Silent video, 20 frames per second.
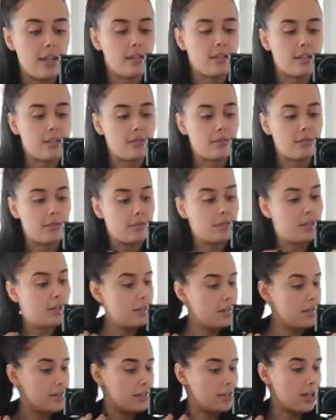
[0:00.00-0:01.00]
It doesn't
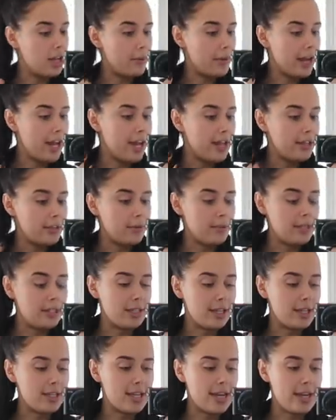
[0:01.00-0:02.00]
disturb my hair, so it
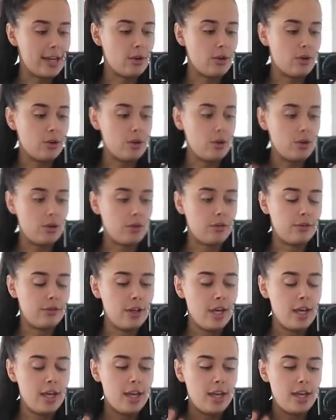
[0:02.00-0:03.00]
means I can take it on and off